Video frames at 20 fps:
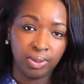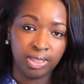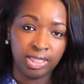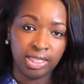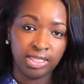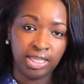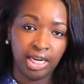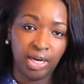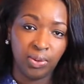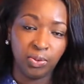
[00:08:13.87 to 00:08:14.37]
which I
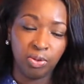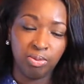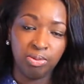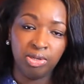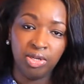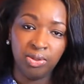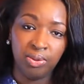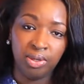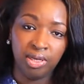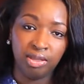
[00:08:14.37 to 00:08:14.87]
said I will
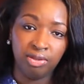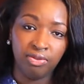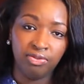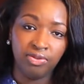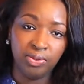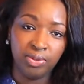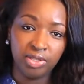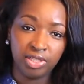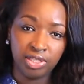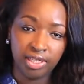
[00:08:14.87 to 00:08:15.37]
be doing in the
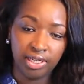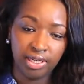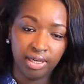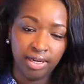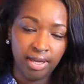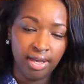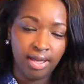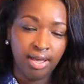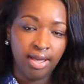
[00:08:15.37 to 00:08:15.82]
future.